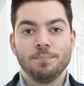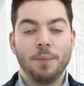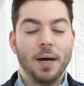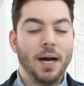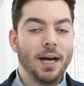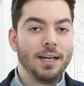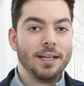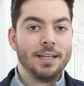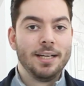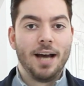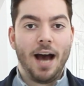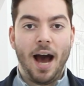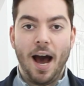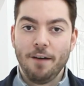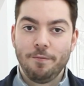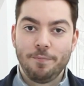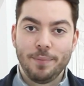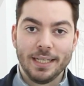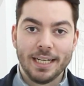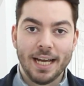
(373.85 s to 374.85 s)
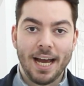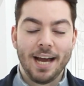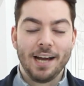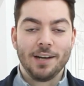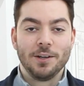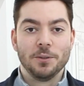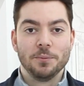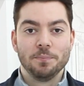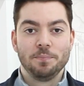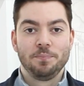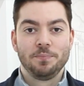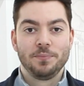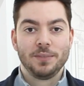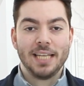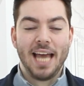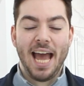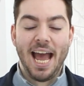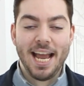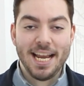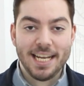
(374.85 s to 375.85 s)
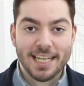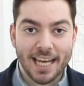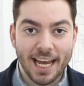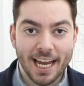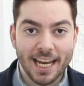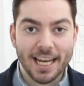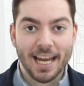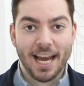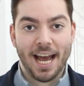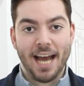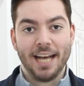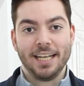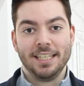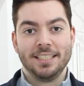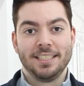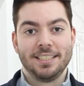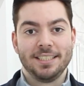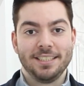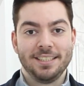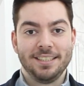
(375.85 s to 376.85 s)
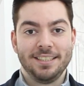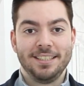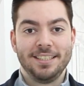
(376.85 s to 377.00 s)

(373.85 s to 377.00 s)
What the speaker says: But I've been Haggle, aka Hanks.